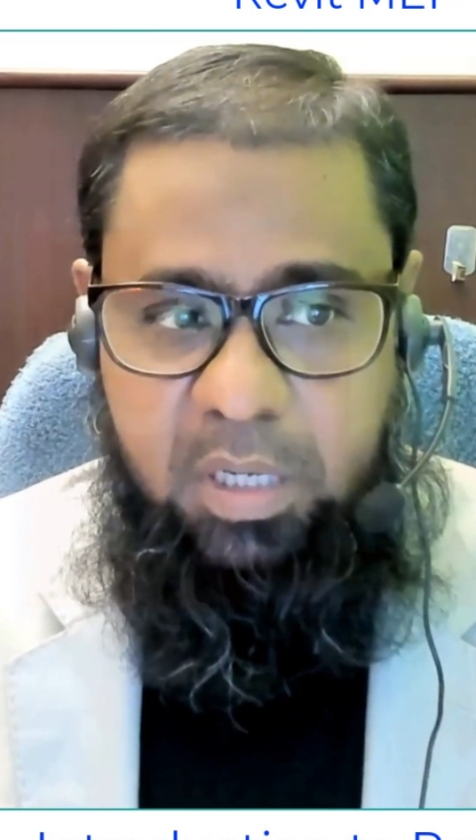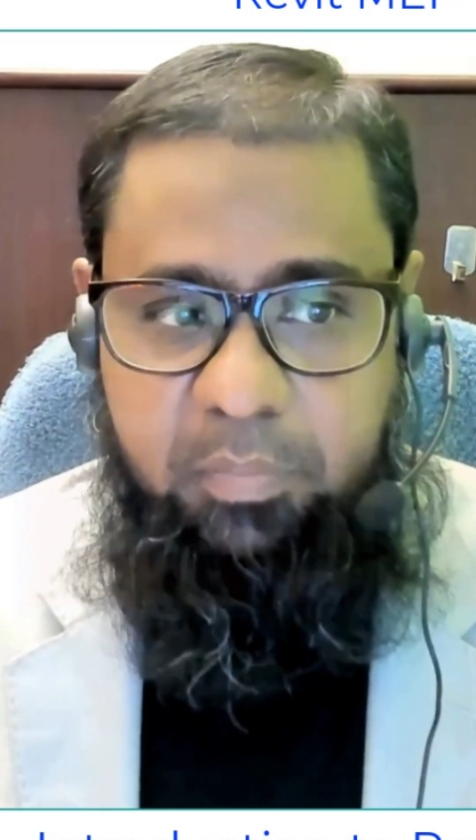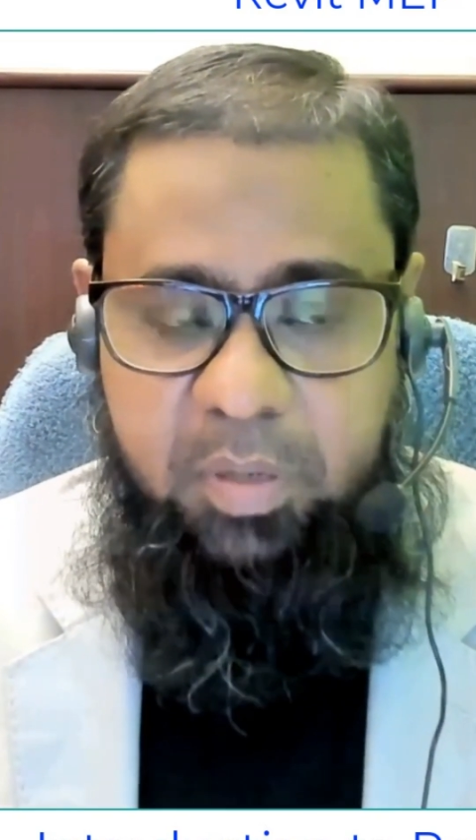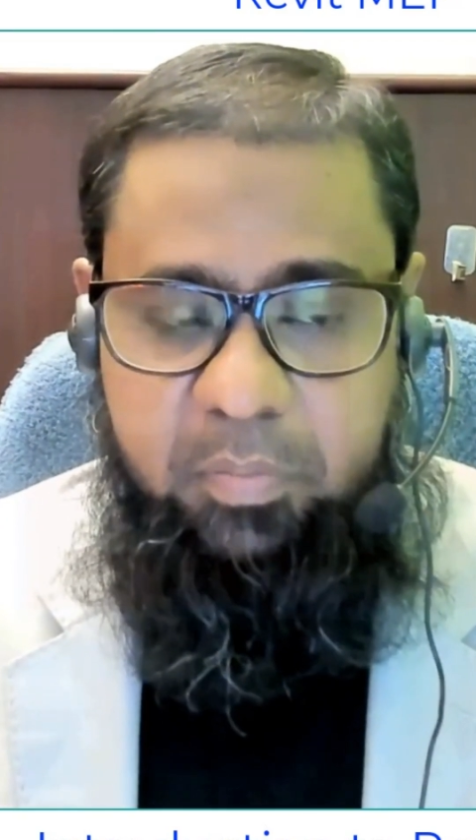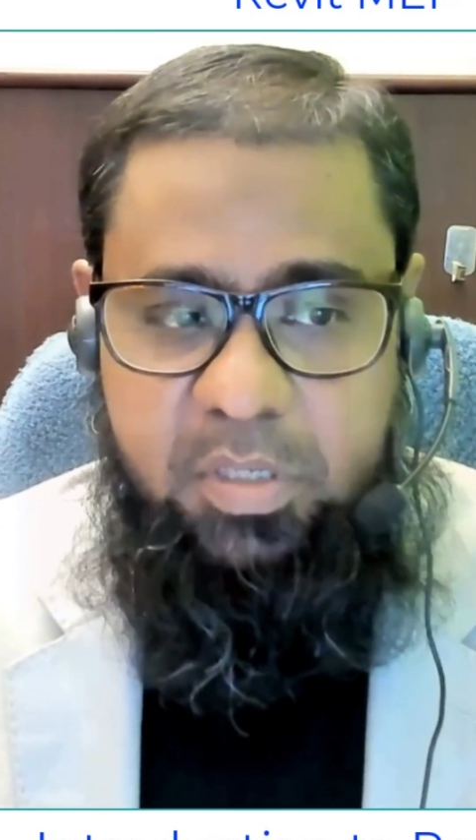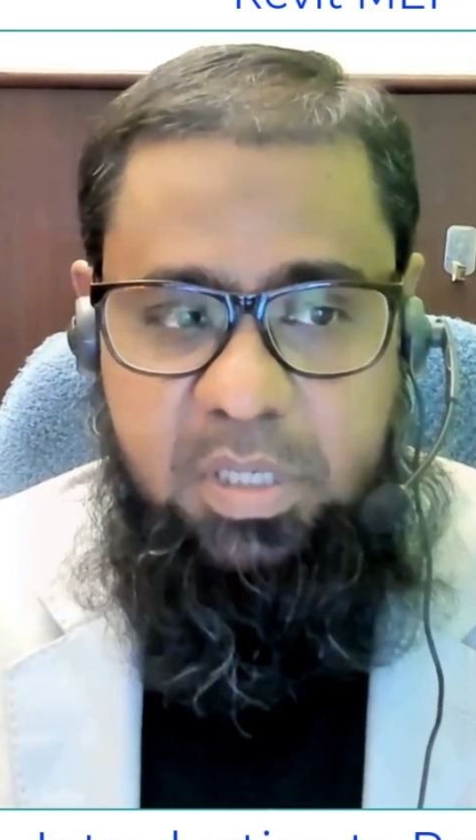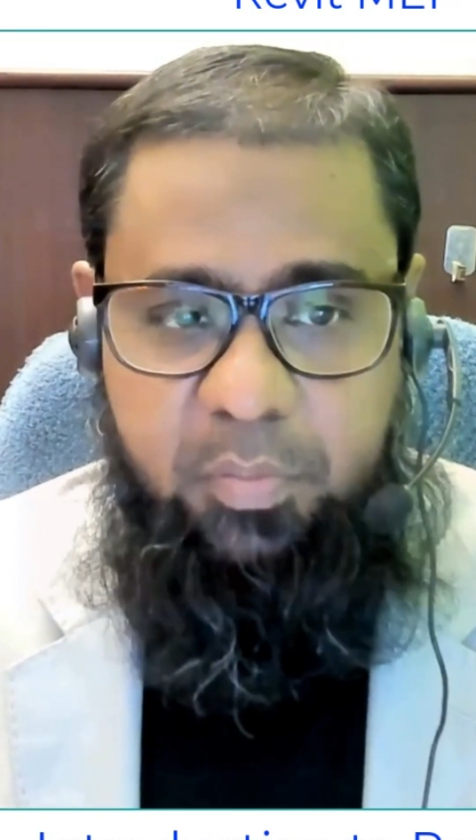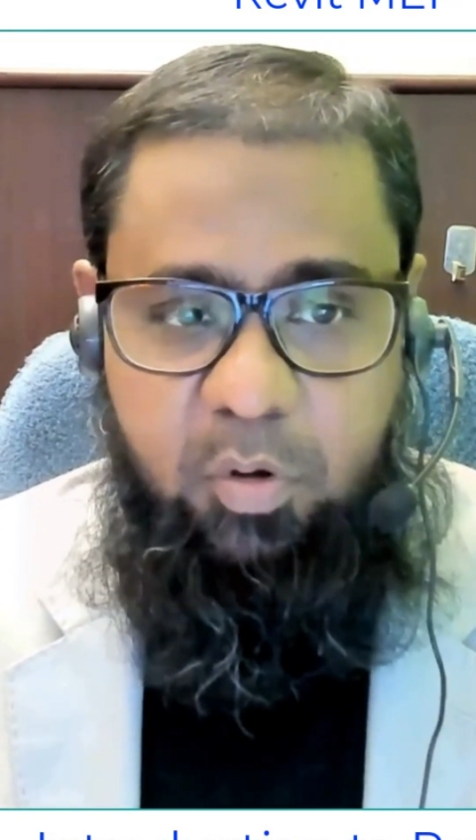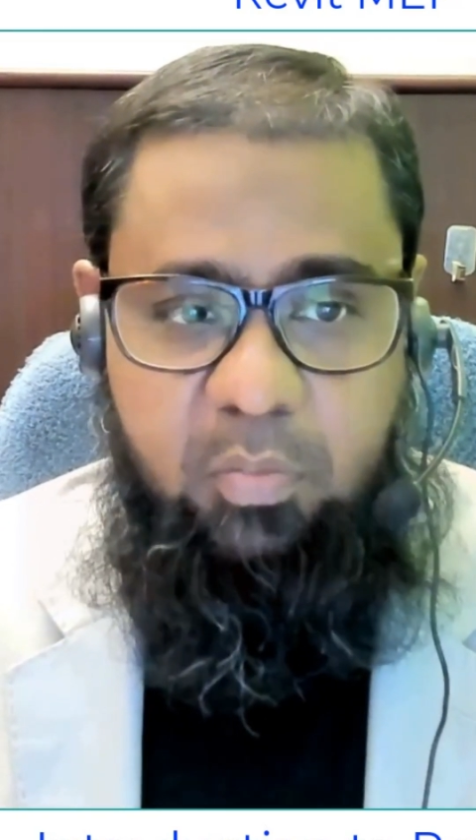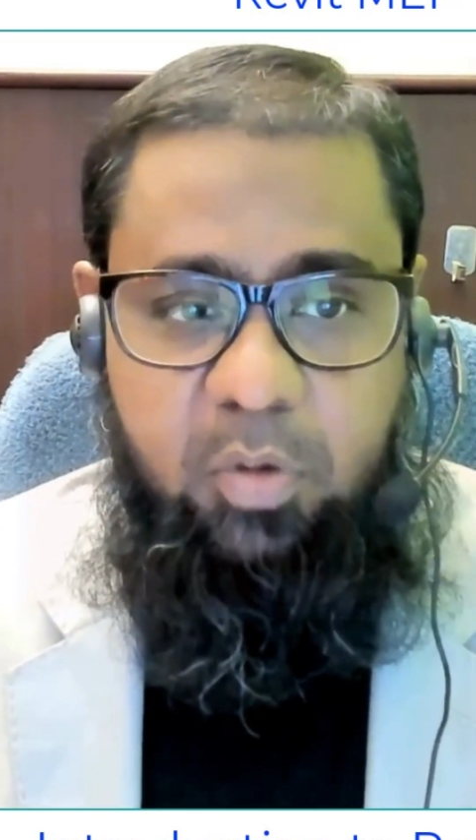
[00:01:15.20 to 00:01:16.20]
And BIM means
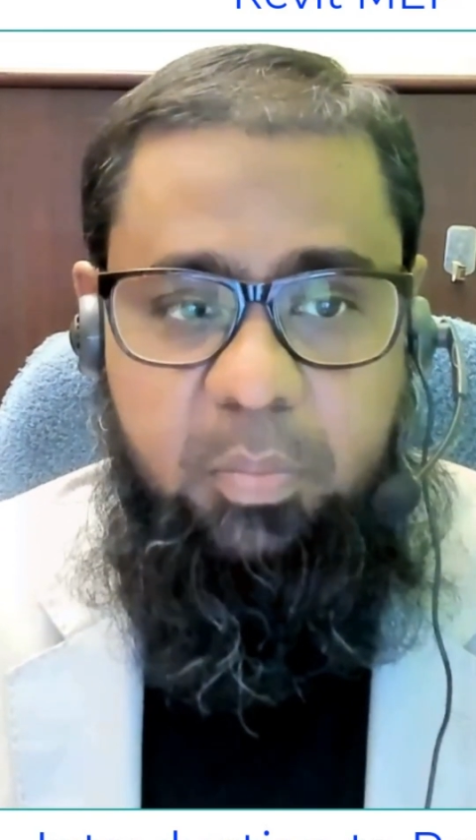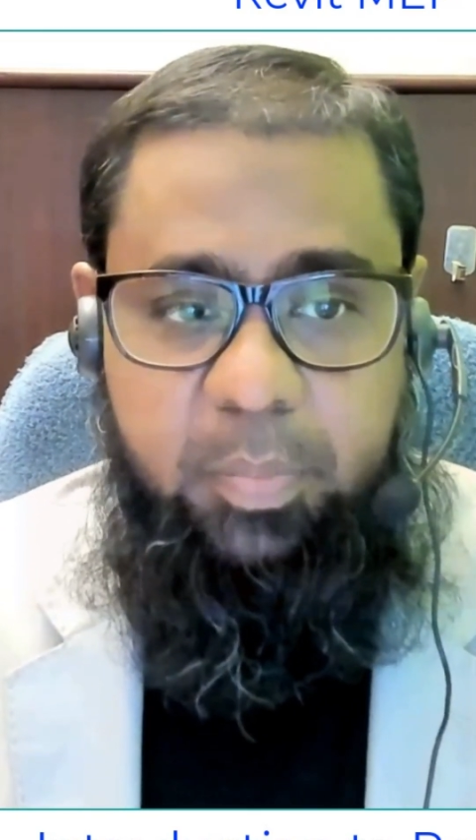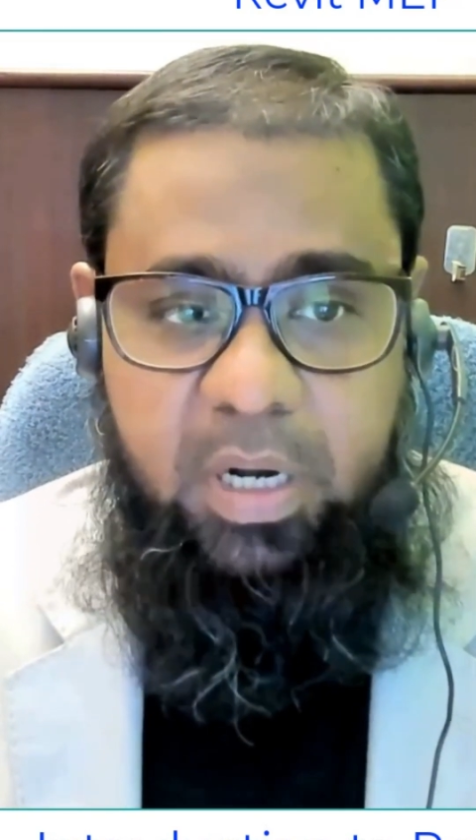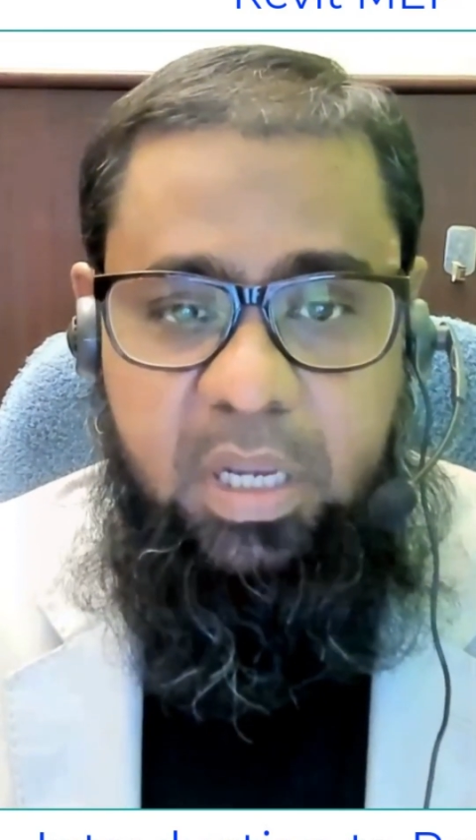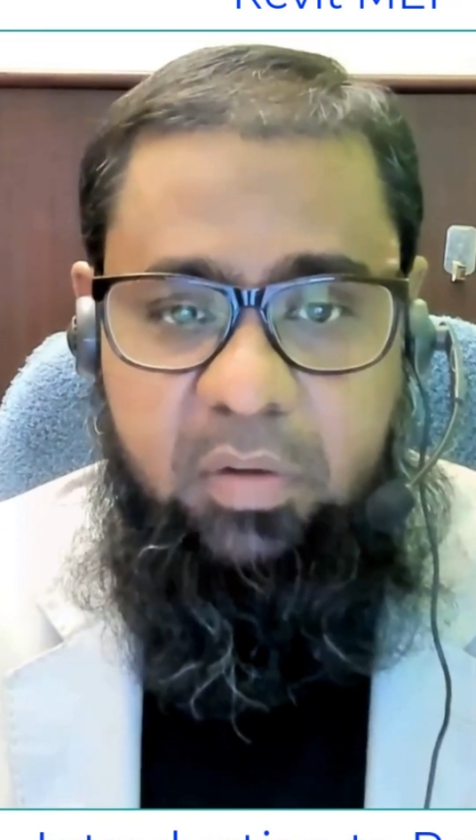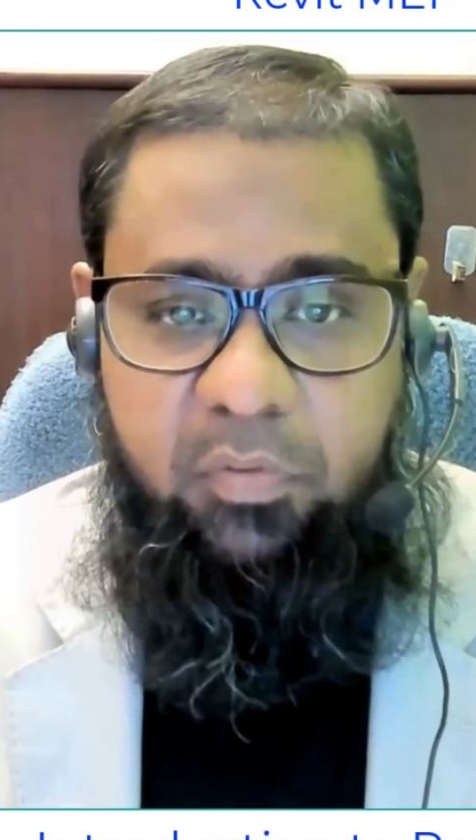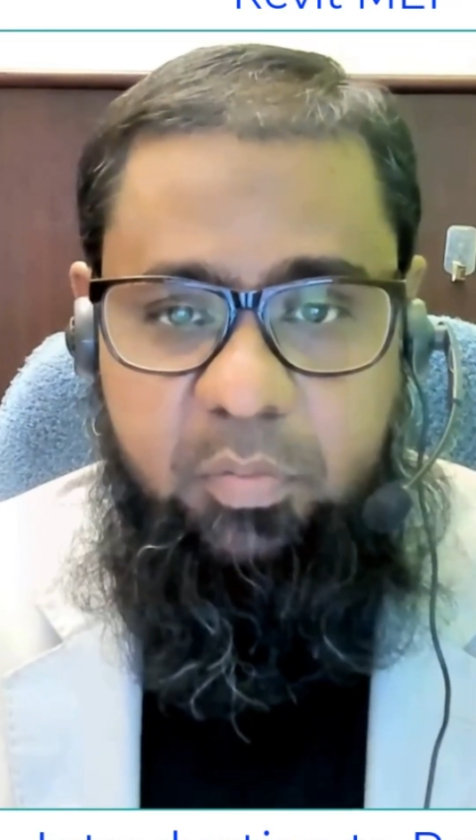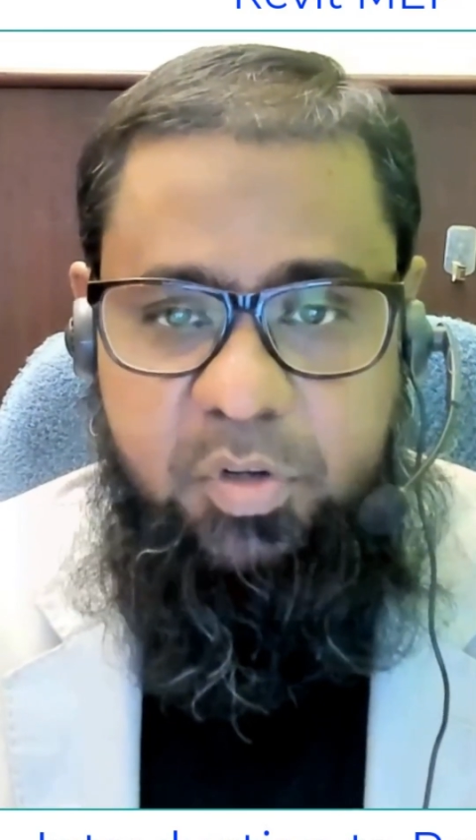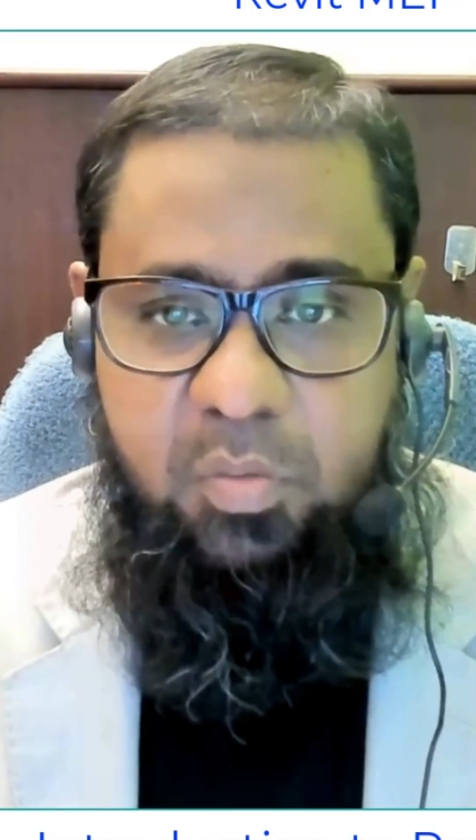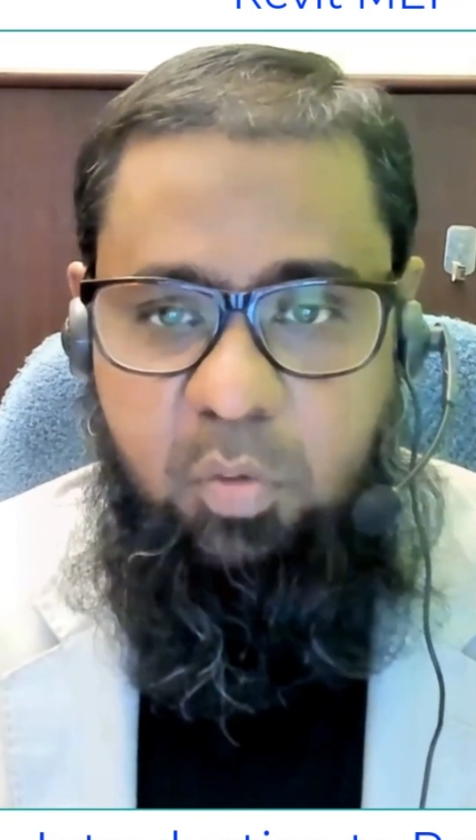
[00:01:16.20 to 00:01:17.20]
I'm talking about building
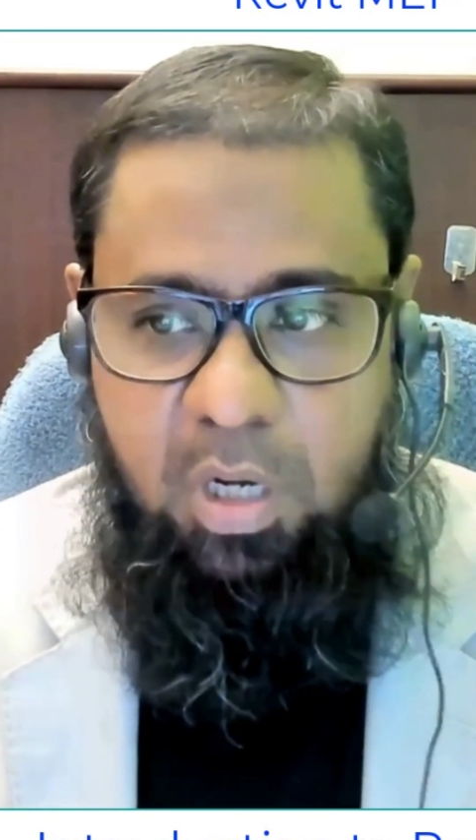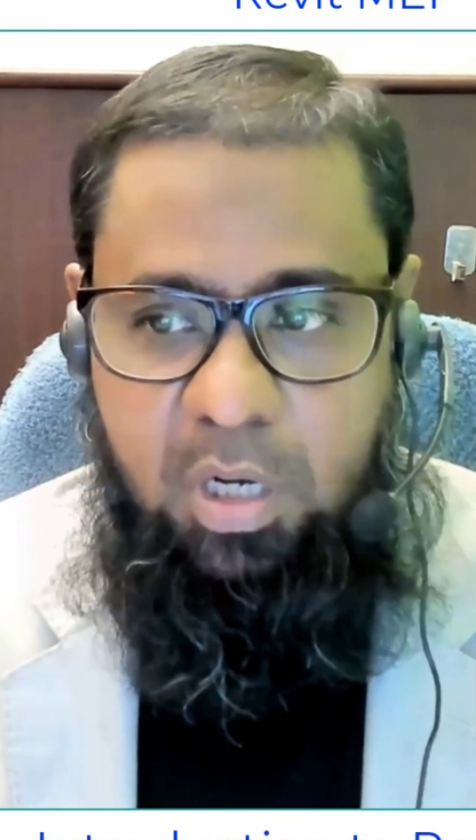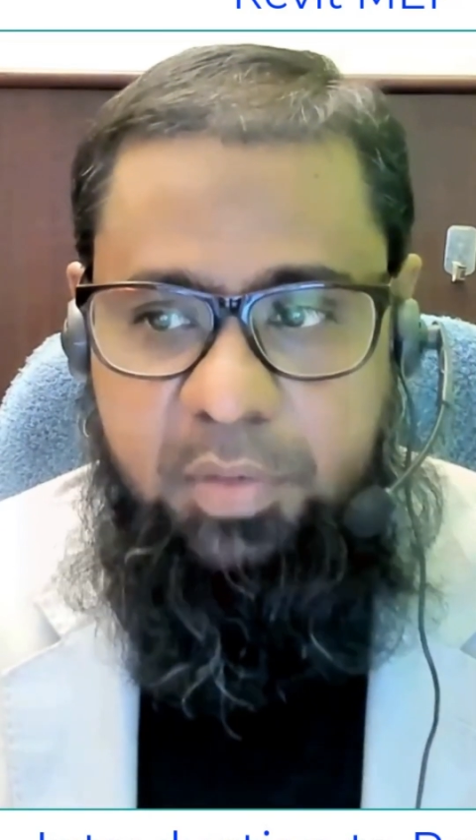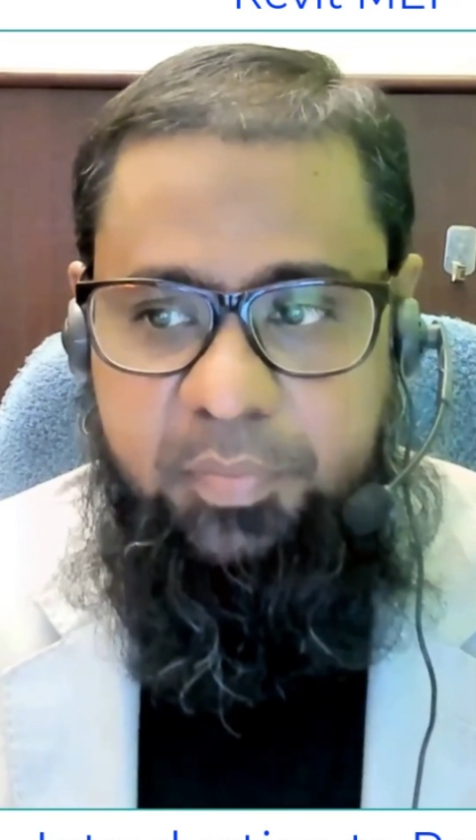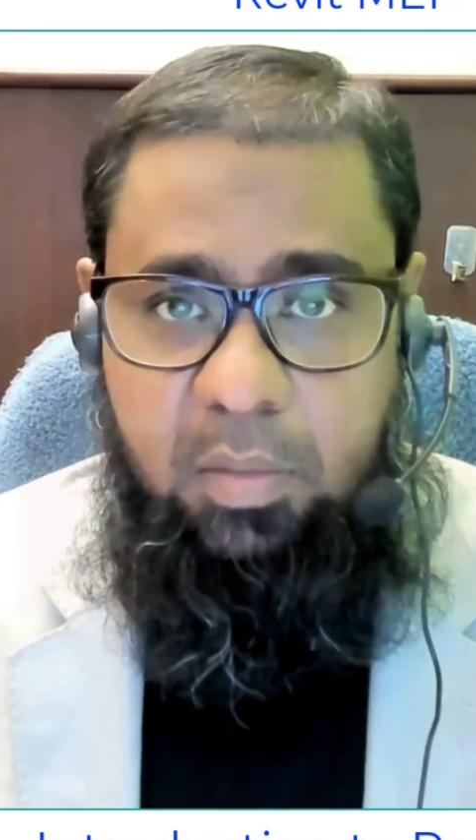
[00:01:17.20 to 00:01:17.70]
information modeling.